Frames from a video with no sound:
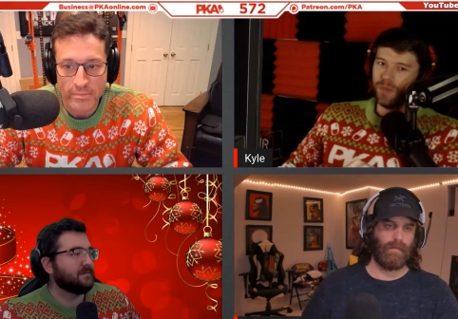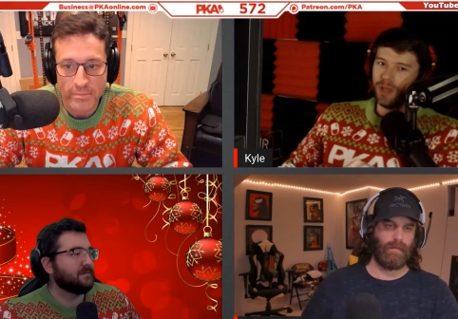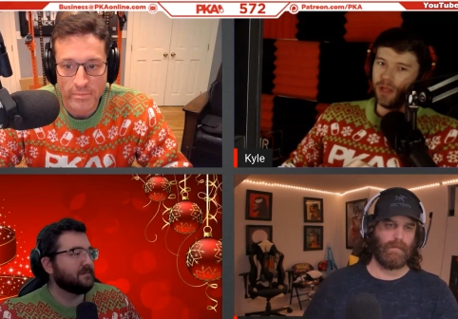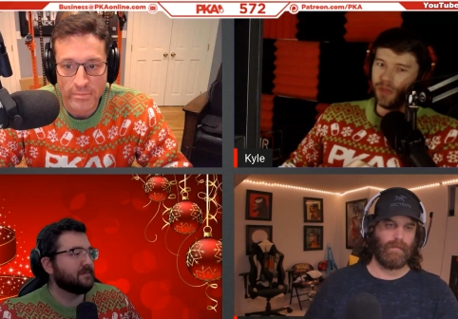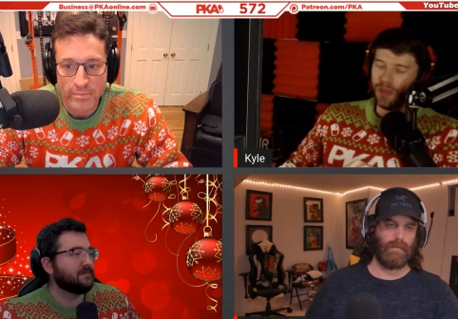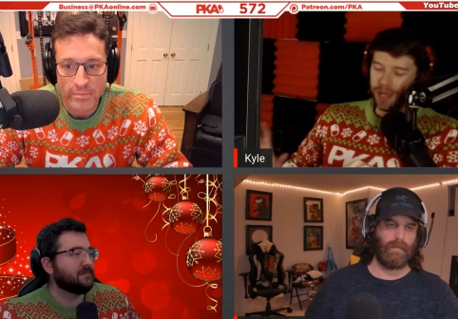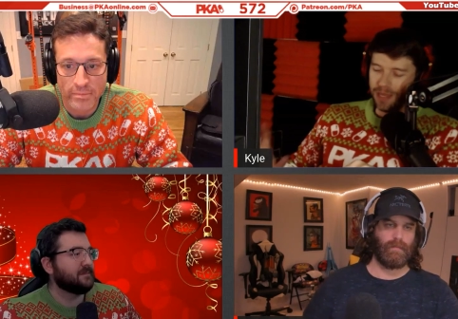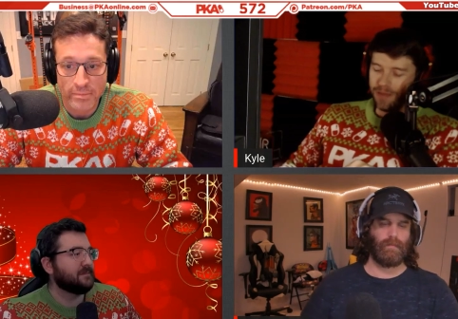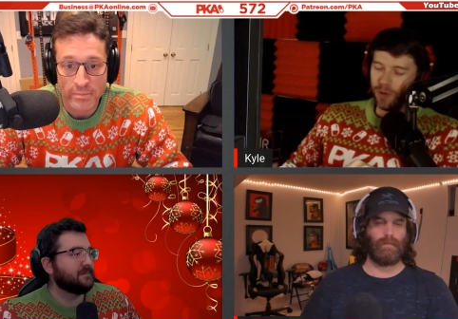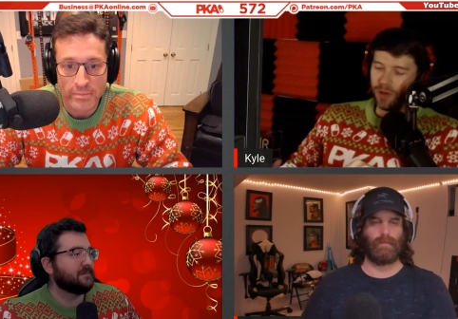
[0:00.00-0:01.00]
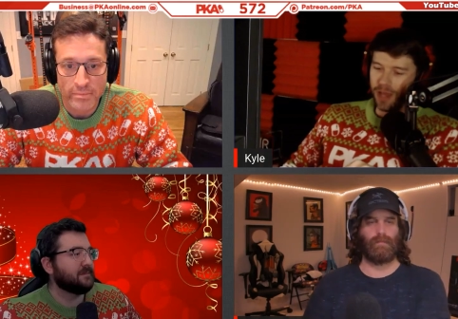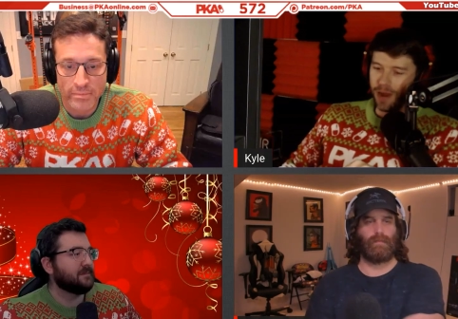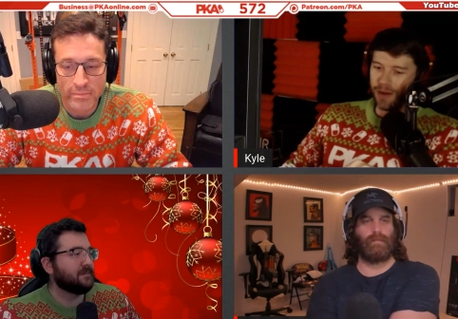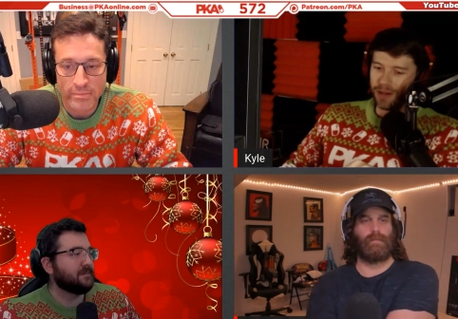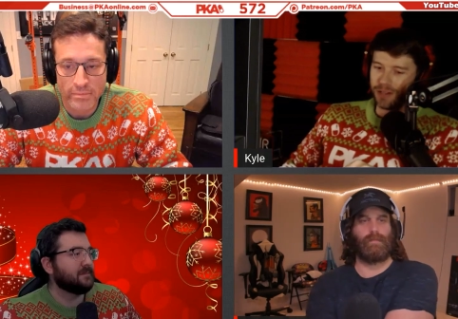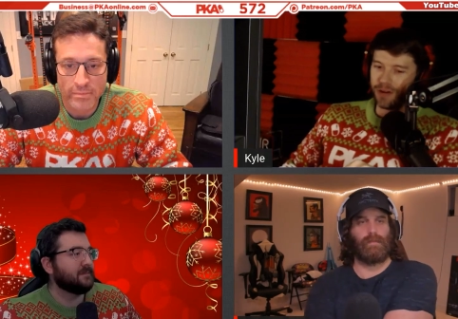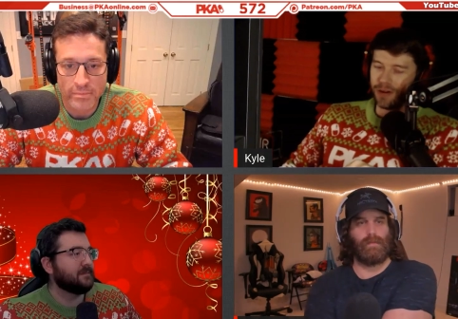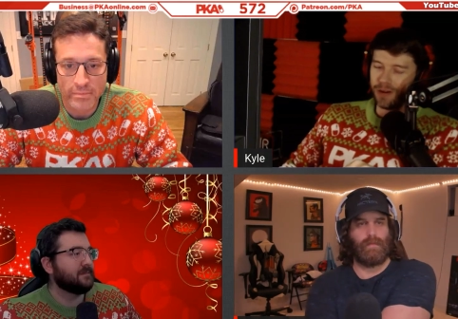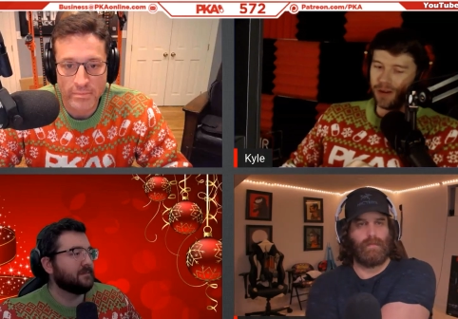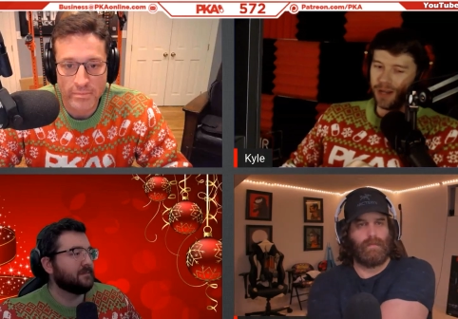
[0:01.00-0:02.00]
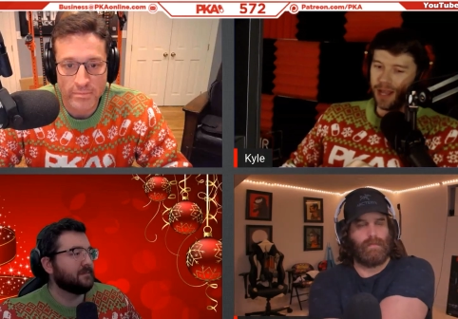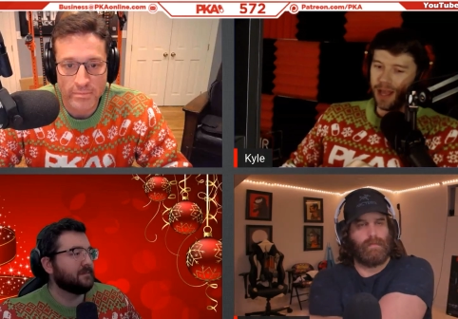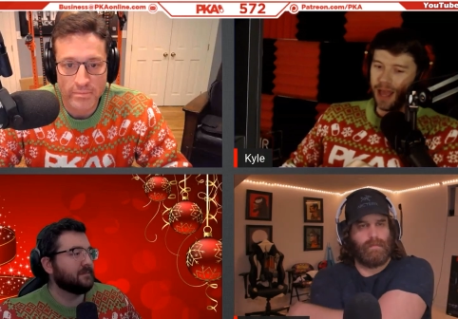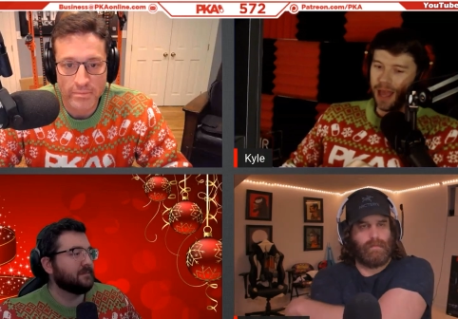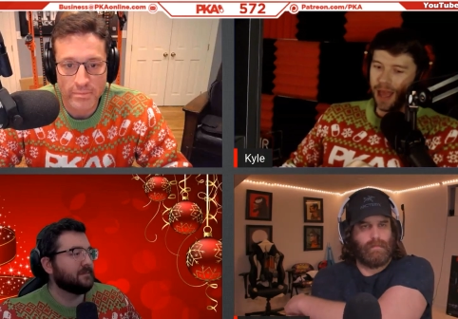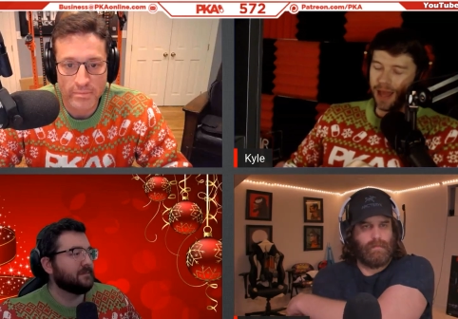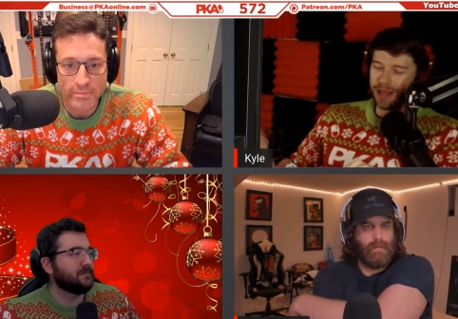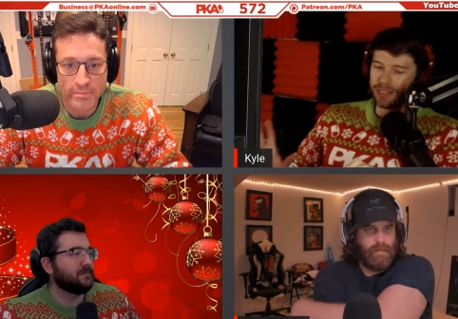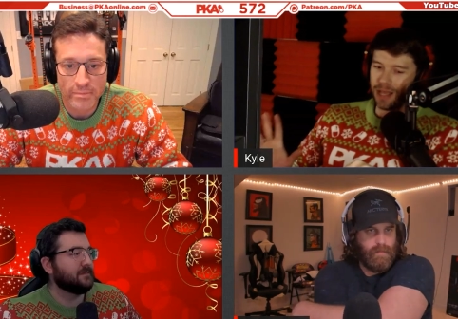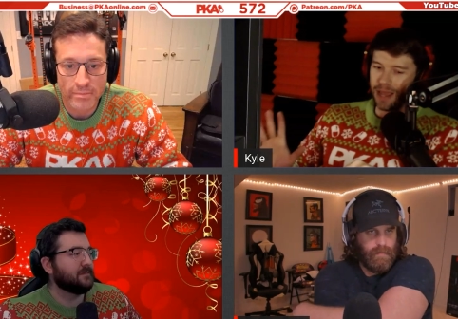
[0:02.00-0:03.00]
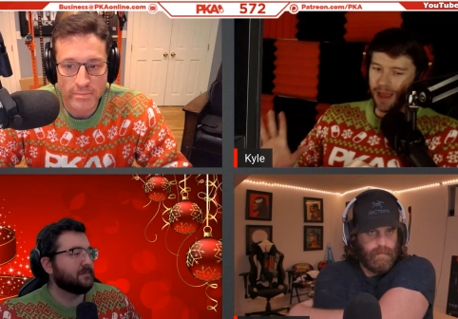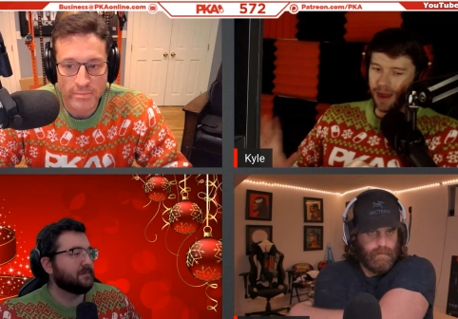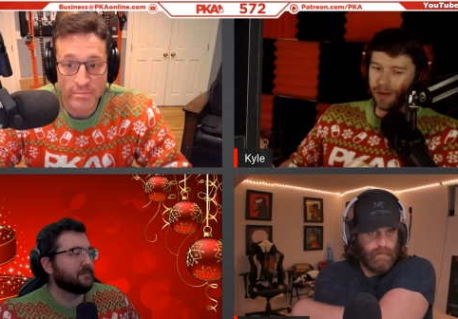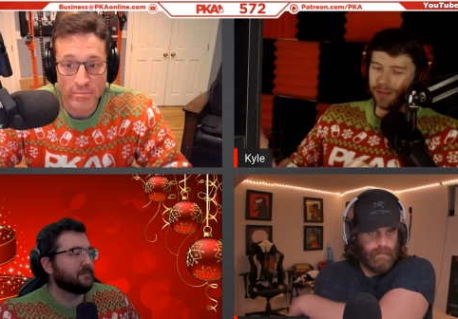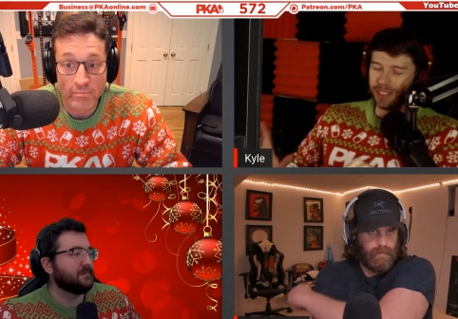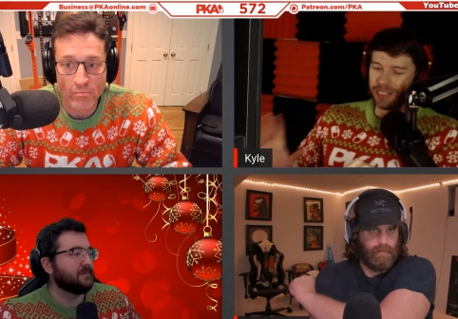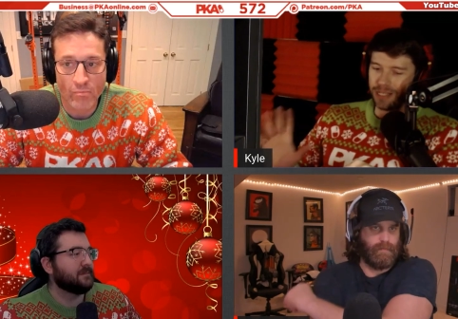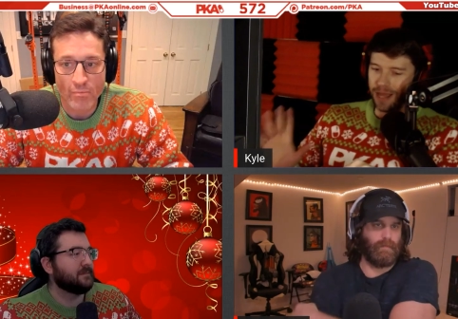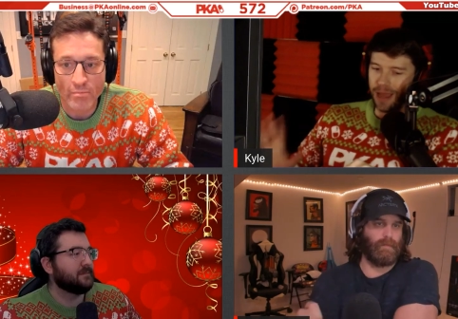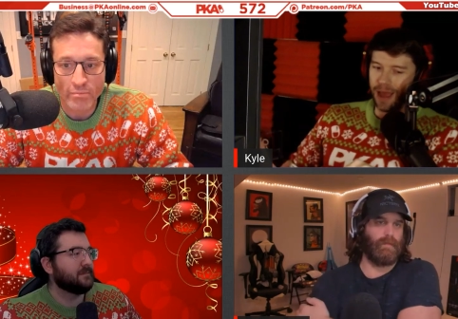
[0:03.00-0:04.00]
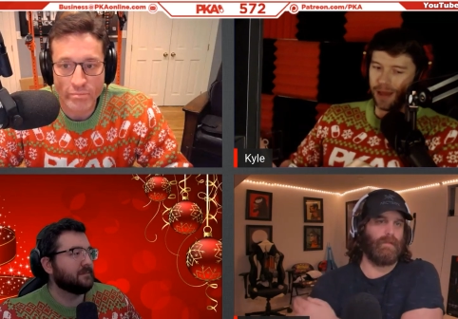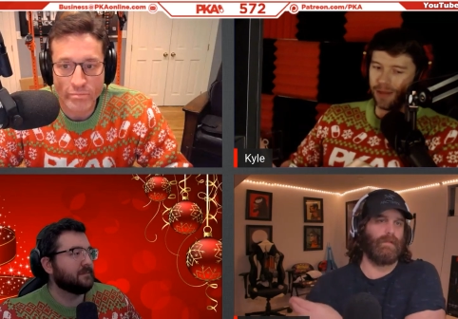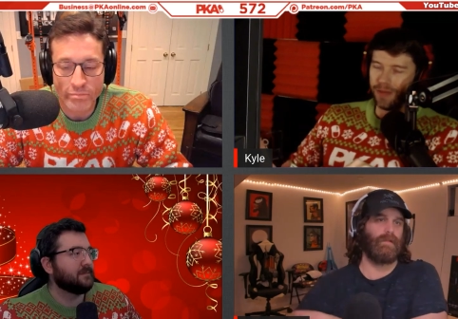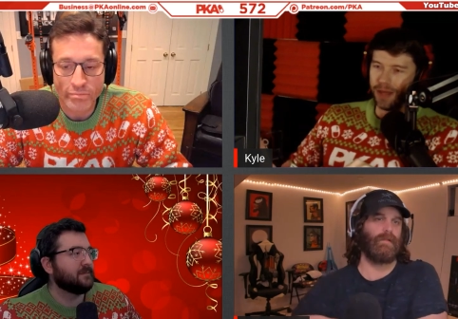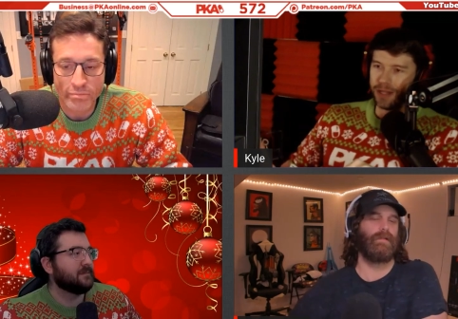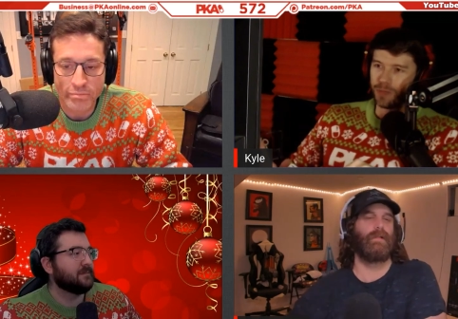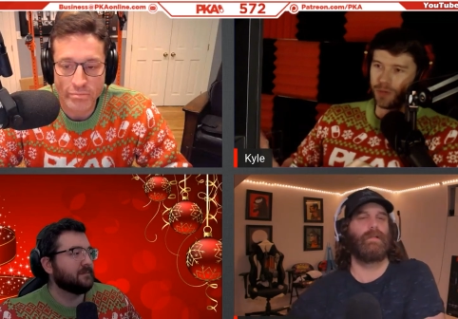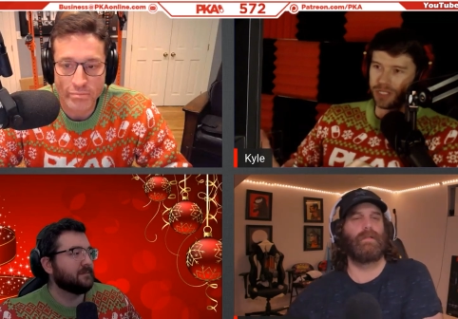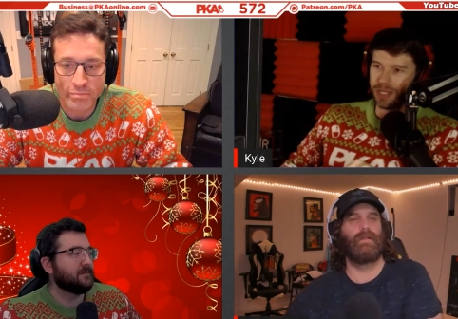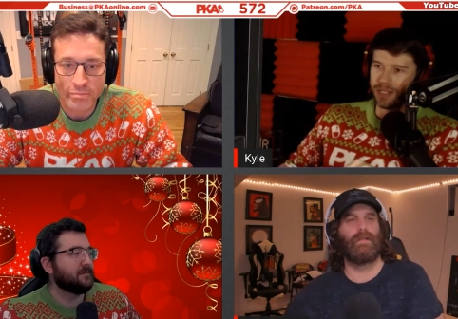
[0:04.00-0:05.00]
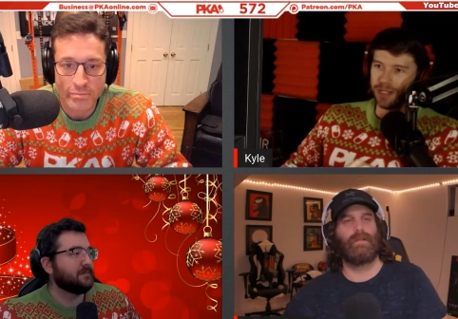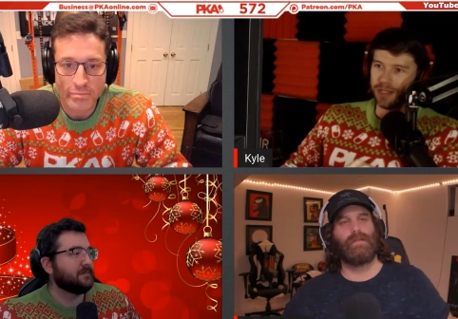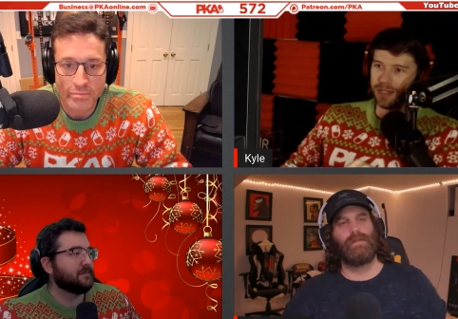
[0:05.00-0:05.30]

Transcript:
Speaker 1: The evil character has a hairless cat that is presented,